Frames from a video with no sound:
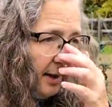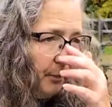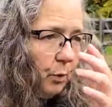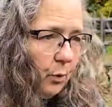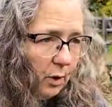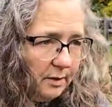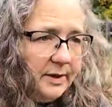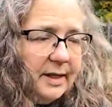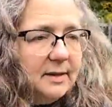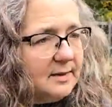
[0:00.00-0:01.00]
Um,
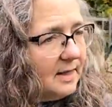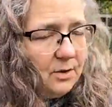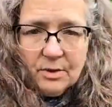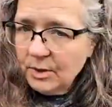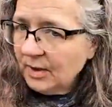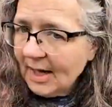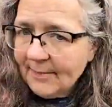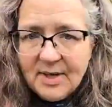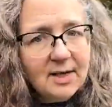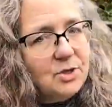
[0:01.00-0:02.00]
or, like I said, you can do
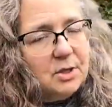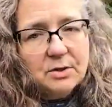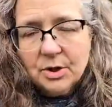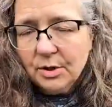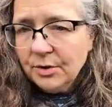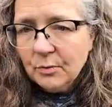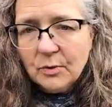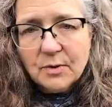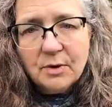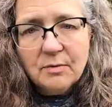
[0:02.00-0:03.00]
a combination.
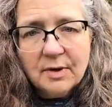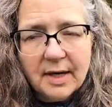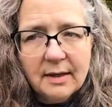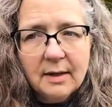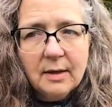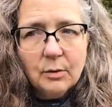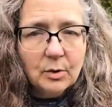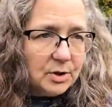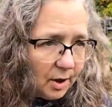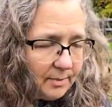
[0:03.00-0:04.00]
Turn the roots over then,
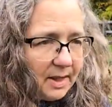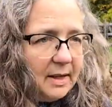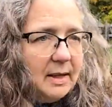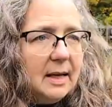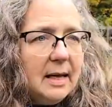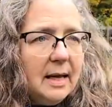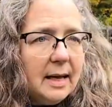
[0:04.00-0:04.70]
or tarp it.